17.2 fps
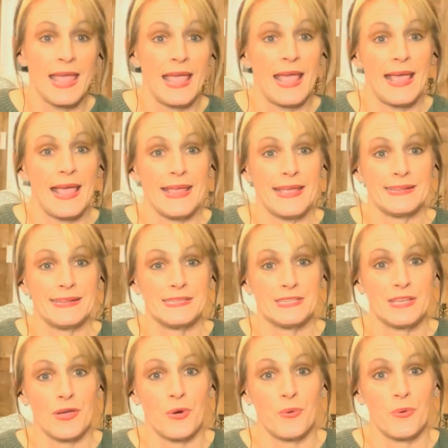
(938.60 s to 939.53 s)
And
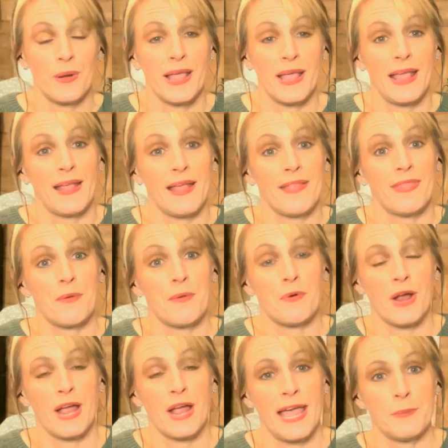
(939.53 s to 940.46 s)
so they
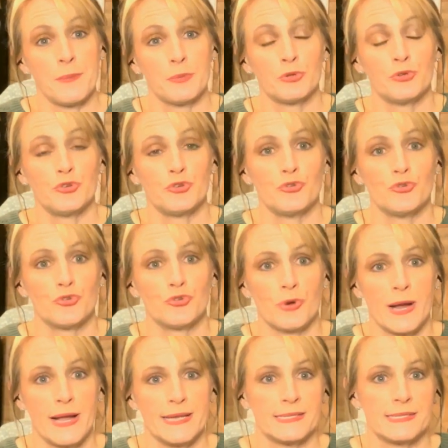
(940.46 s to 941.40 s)
were able to
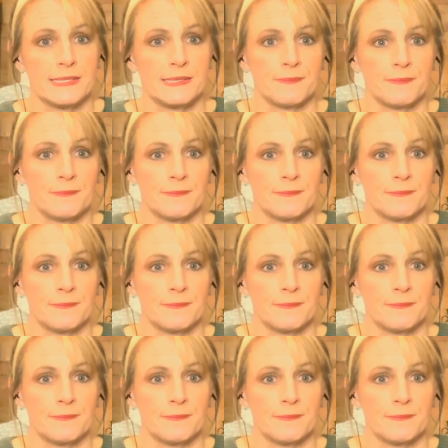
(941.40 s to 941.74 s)
trace